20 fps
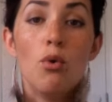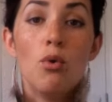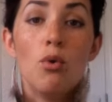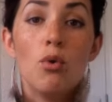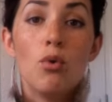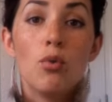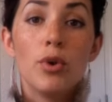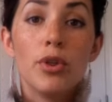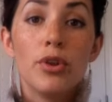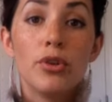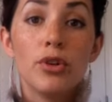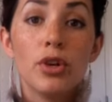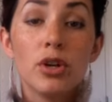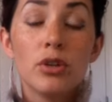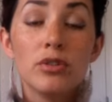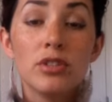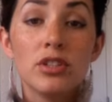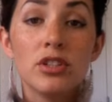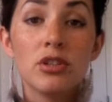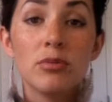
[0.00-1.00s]
With your
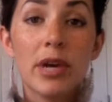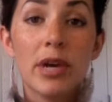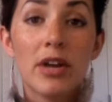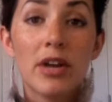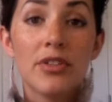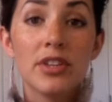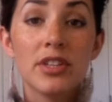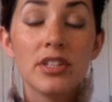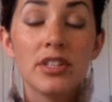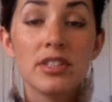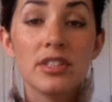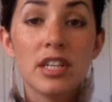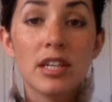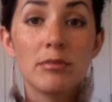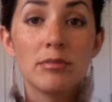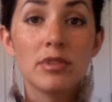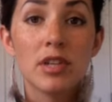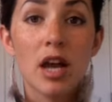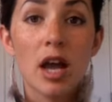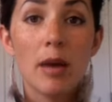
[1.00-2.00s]
nose and your mouth at the
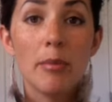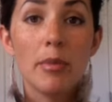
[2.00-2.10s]
same time.